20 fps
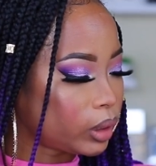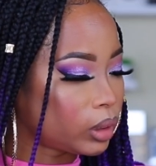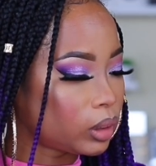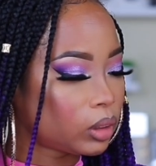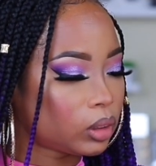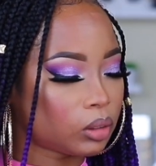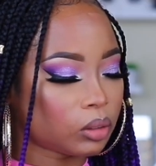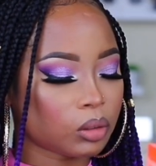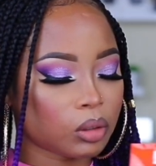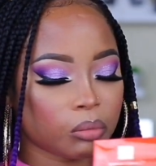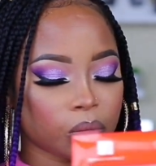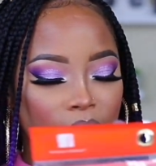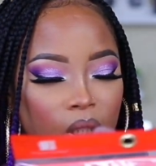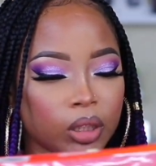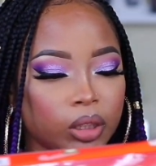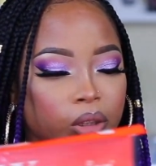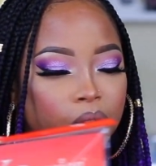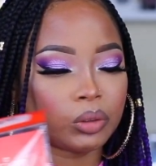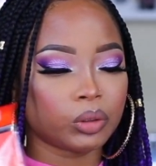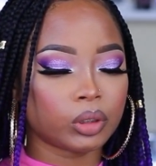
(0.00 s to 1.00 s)
it, so I'm
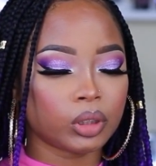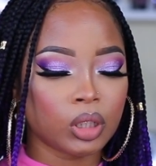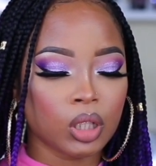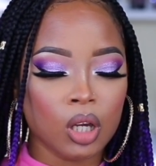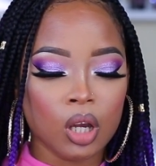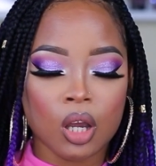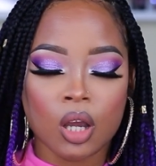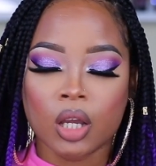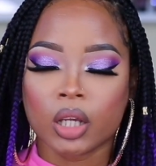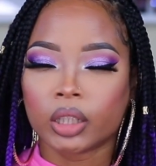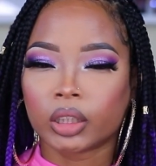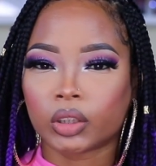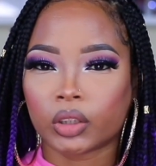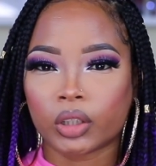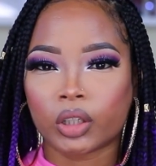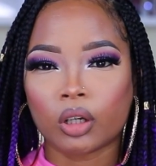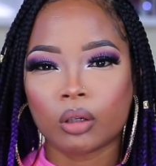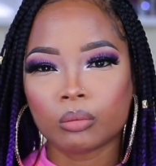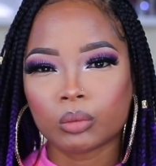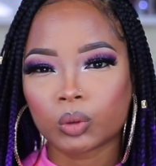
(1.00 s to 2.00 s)
not sure. So
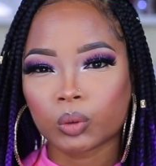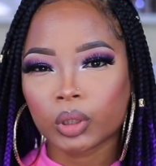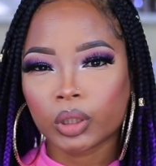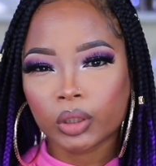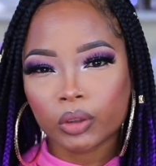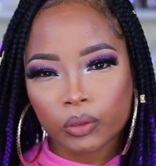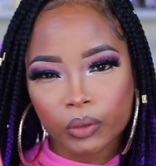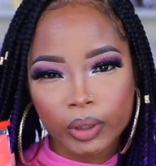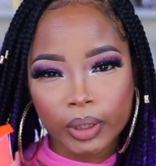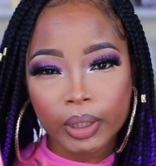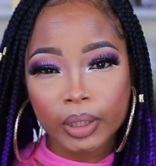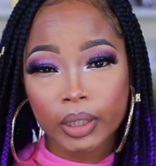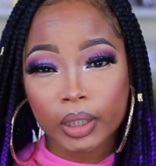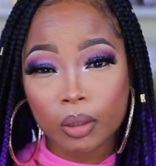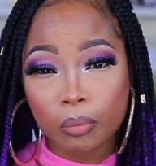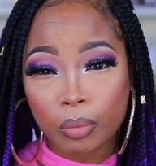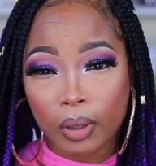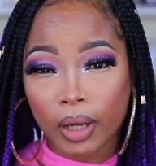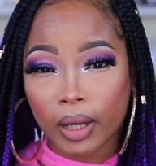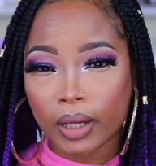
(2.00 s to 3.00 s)
it comes with 3 in
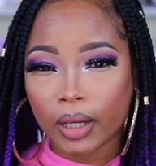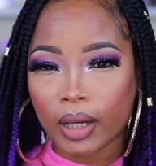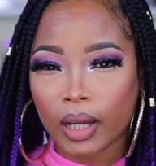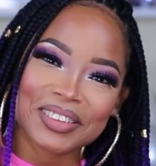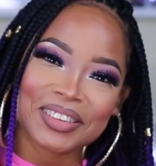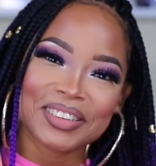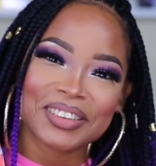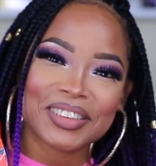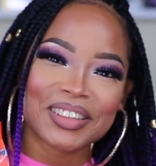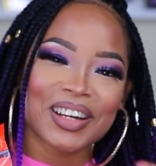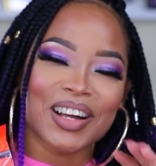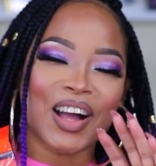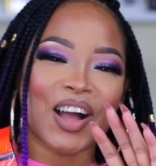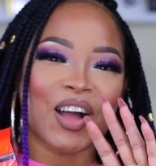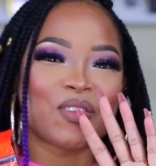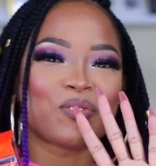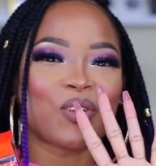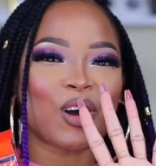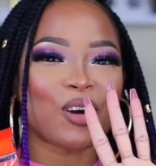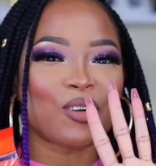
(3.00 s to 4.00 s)
a pack.
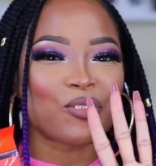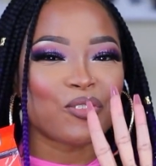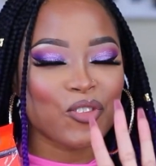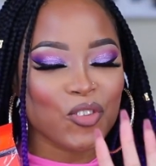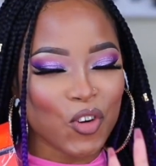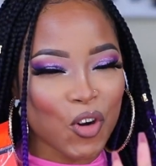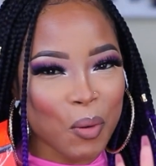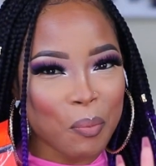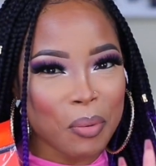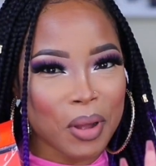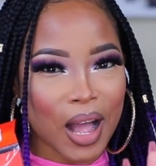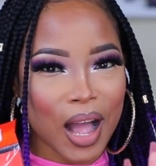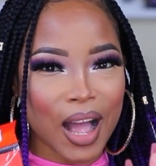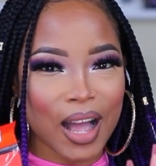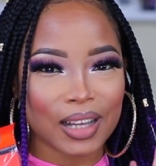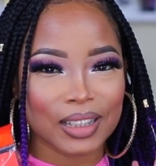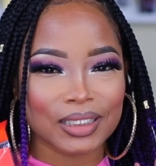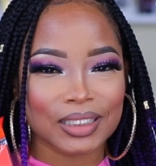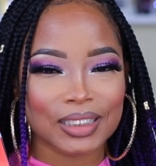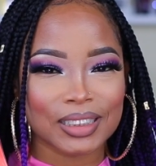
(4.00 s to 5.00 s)
I bought 4
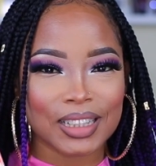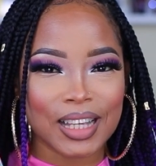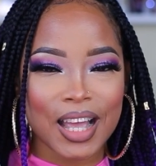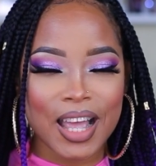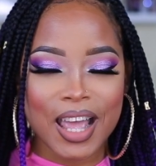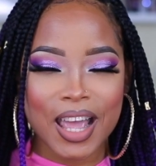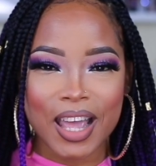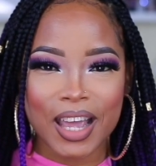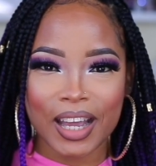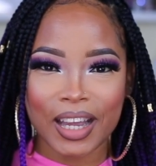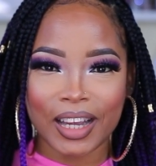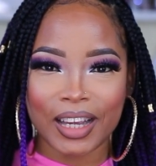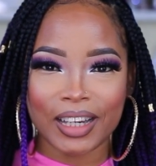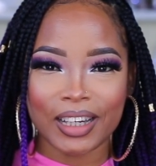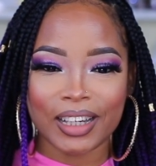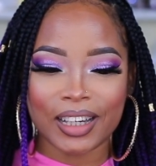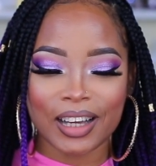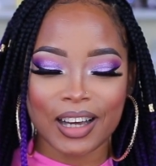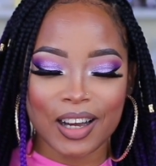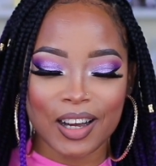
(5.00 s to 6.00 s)
packs
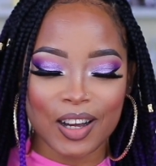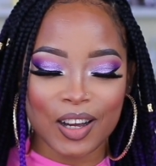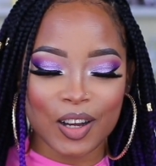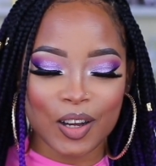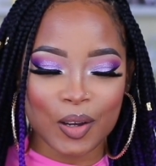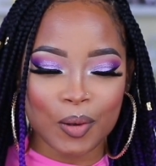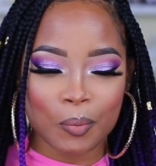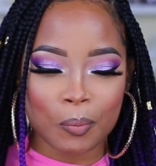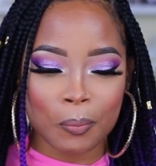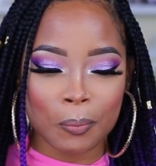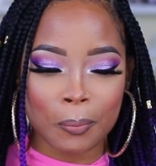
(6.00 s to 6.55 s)
and I